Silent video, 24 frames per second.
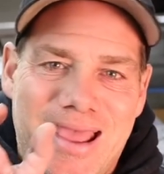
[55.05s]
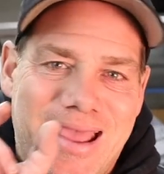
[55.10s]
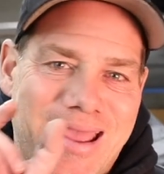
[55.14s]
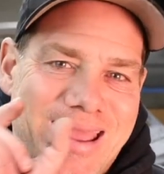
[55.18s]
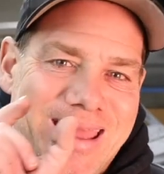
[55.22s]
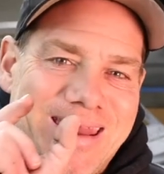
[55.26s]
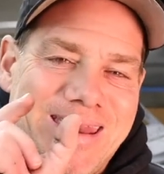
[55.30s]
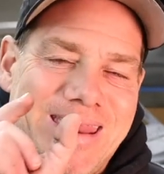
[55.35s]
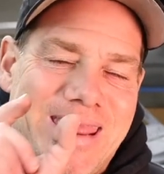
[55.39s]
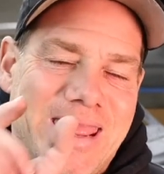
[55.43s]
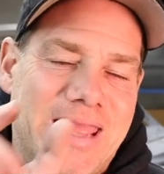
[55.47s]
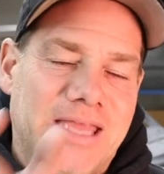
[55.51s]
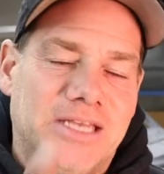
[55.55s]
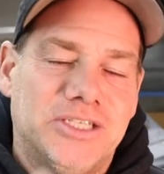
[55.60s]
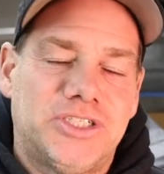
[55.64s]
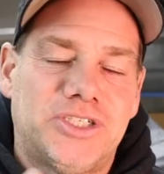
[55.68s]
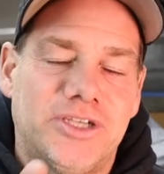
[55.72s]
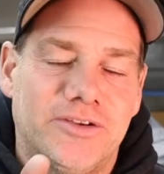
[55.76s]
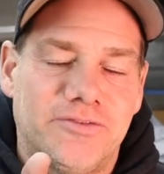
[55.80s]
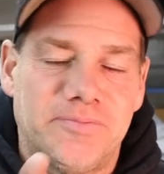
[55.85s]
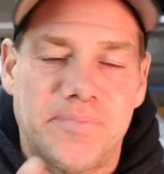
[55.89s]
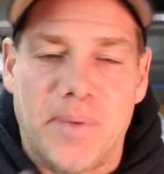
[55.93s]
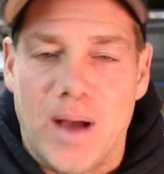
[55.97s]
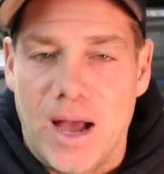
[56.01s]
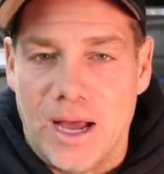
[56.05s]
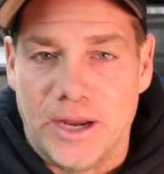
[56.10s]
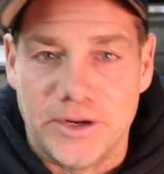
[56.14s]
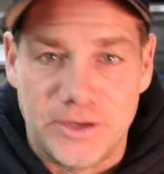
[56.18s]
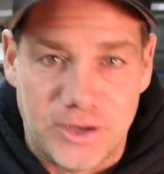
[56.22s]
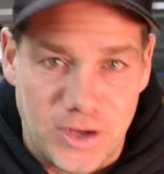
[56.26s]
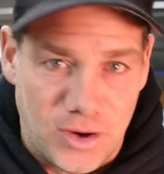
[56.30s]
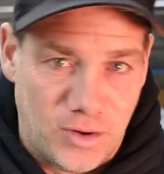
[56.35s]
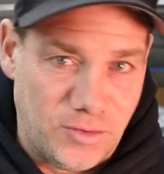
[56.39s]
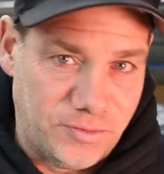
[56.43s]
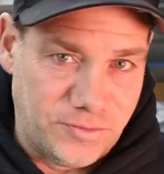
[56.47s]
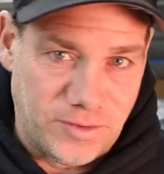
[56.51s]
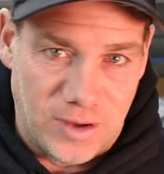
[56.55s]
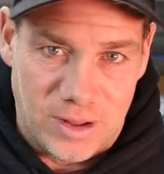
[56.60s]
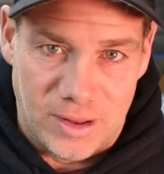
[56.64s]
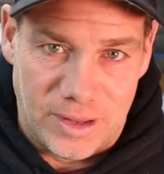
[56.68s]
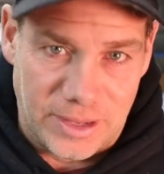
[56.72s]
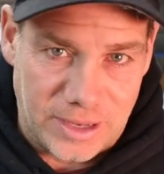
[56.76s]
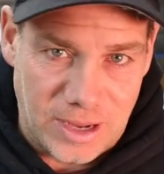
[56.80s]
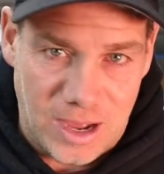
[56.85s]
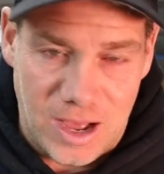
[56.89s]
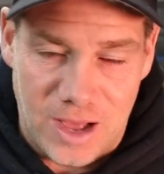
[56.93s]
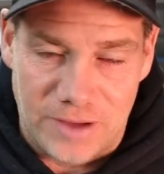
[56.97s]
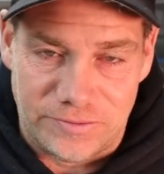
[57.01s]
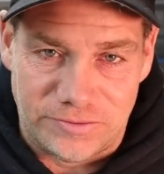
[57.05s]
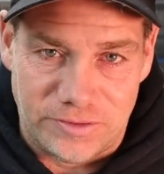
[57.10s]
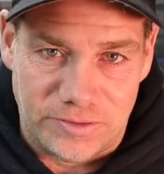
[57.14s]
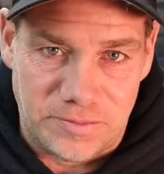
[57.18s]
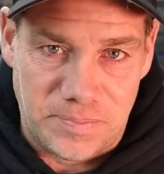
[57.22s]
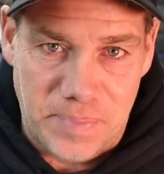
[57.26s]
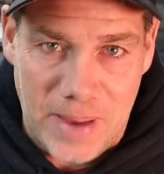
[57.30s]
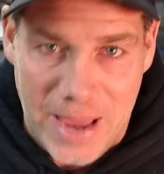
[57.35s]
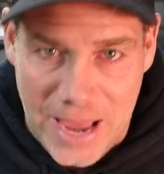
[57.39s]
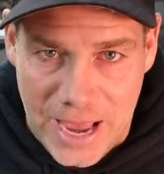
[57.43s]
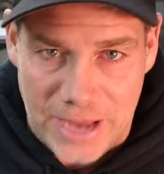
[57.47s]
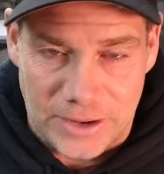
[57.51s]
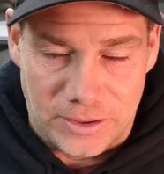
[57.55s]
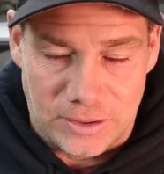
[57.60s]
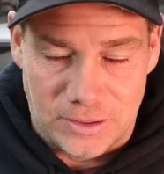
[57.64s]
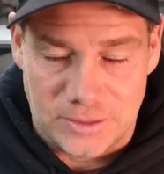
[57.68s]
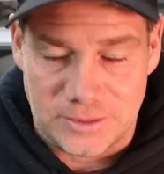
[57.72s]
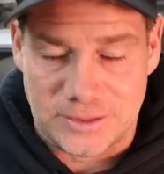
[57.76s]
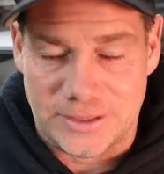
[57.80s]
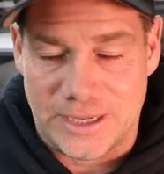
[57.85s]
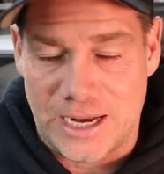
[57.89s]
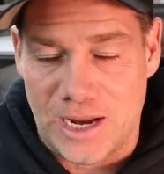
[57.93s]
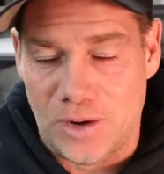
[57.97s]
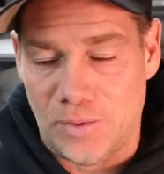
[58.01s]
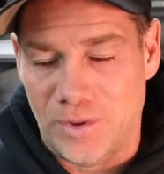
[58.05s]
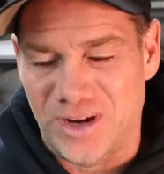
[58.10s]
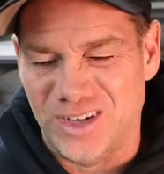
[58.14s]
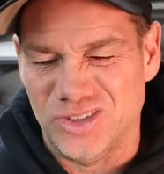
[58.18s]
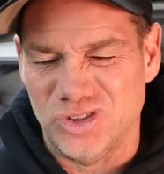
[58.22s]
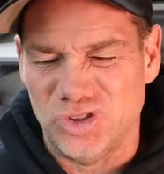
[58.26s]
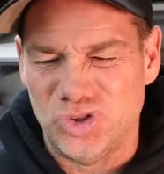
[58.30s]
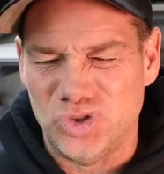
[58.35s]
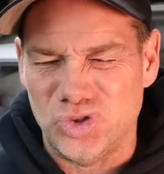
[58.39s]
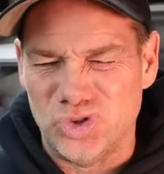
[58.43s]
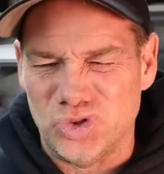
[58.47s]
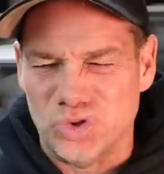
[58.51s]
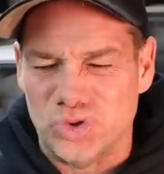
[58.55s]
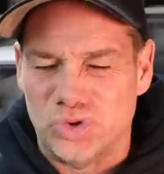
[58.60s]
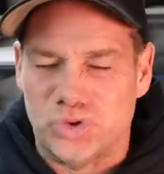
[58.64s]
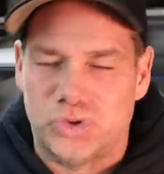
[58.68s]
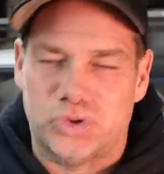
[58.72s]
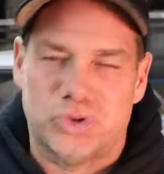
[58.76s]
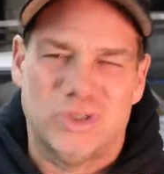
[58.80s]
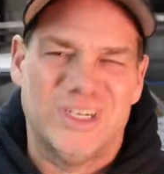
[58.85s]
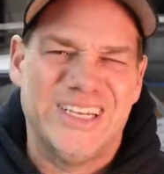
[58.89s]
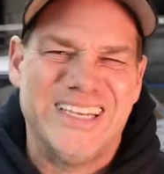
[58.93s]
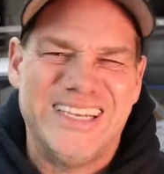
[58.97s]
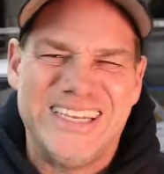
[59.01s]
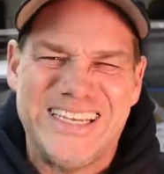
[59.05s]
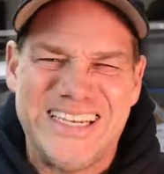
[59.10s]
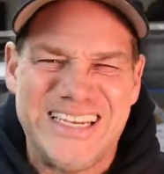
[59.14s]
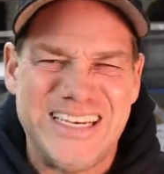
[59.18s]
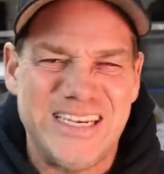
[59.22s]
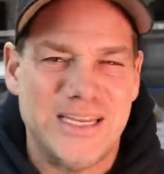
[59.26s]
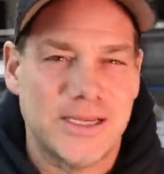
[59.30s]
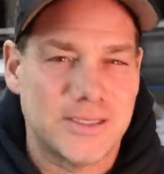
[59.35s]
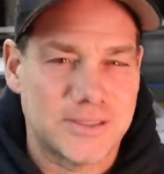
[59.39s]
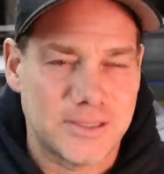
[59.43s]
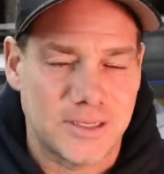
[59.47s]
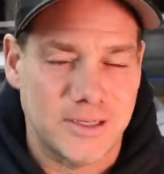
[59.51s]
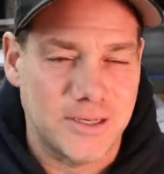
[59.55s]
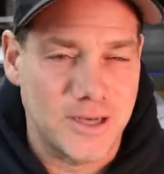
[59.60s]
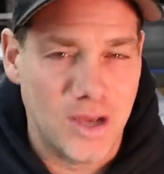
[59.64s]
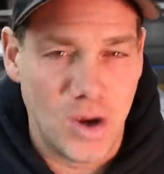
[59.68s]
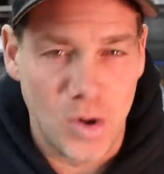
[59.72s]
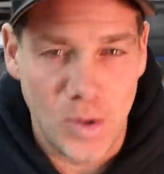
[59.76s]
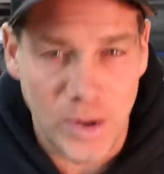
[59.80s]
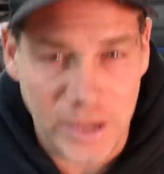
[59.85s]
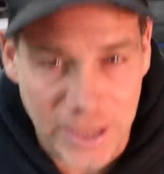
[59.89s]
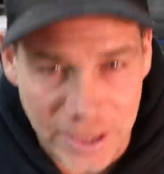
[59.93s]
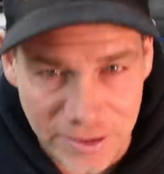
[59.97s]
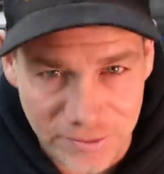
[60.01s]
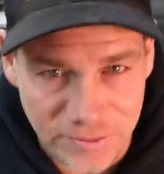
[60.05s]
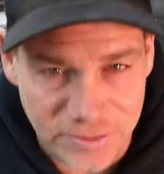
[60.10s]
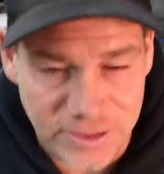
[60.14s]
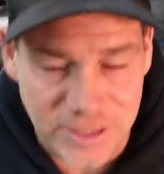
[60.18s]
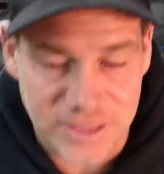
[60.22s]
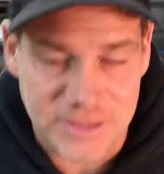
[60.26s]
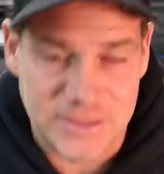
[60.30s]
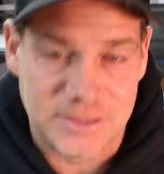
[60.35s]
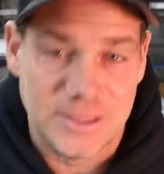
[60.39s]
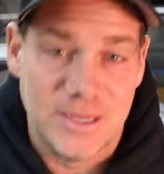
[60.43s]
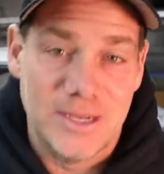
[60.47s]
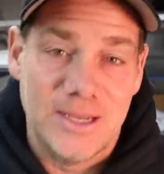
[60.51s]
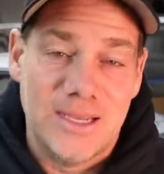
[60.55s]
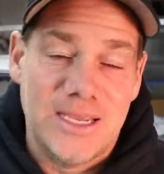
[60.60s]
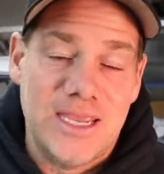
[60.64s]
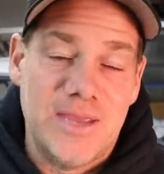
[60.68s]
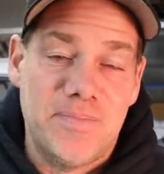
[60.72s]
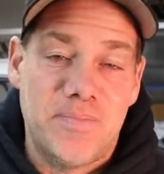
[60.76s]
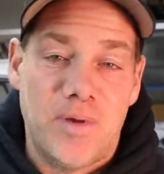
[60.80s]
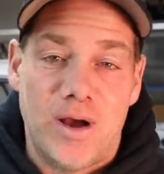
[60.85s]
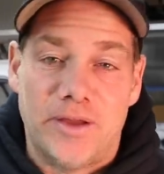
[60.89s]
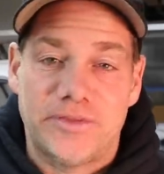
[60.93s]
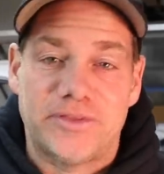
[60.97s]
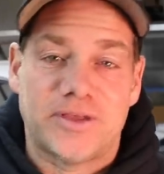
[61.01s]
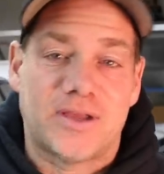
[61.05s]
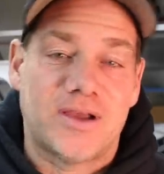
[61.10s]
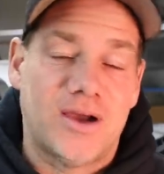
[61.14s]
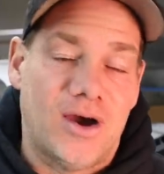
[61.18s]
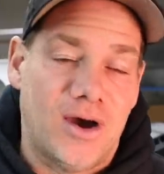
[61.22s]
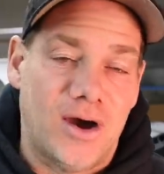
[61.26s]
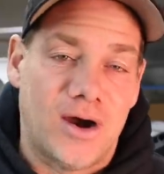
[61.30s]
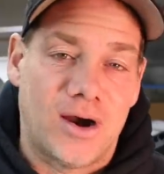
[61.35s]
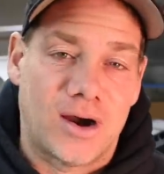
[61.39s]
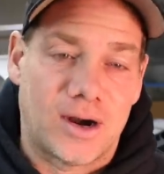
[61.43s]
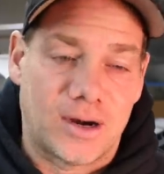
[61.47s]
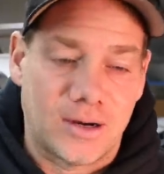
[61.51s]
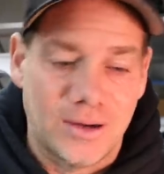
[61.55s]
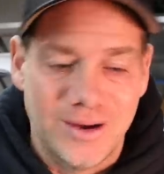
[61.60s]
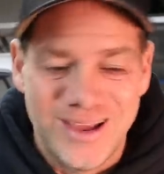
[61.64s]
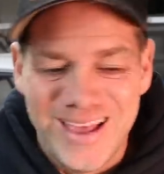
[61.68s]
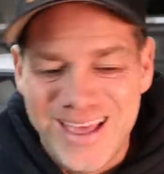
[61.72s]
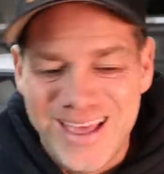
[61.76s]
an inch of Bondo falling off of panels. And I went, oof he doesn't know any of this. He bought the car